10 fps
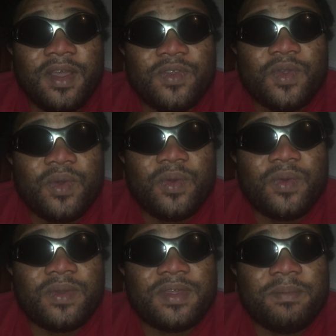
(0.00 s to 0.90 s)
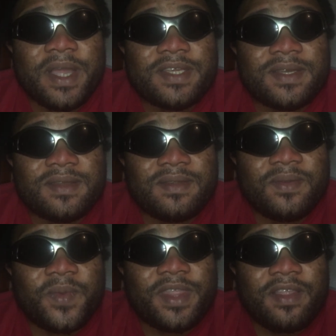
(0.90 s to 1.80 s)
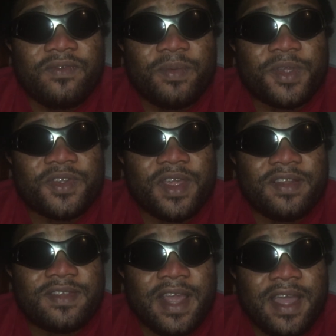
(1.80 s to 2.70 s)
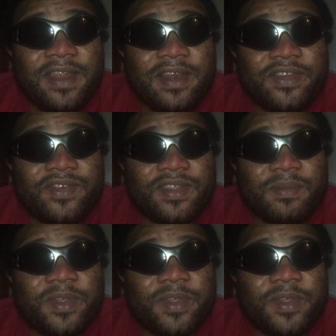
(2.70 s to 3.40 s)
So imagine without information, you're just like an illiterate.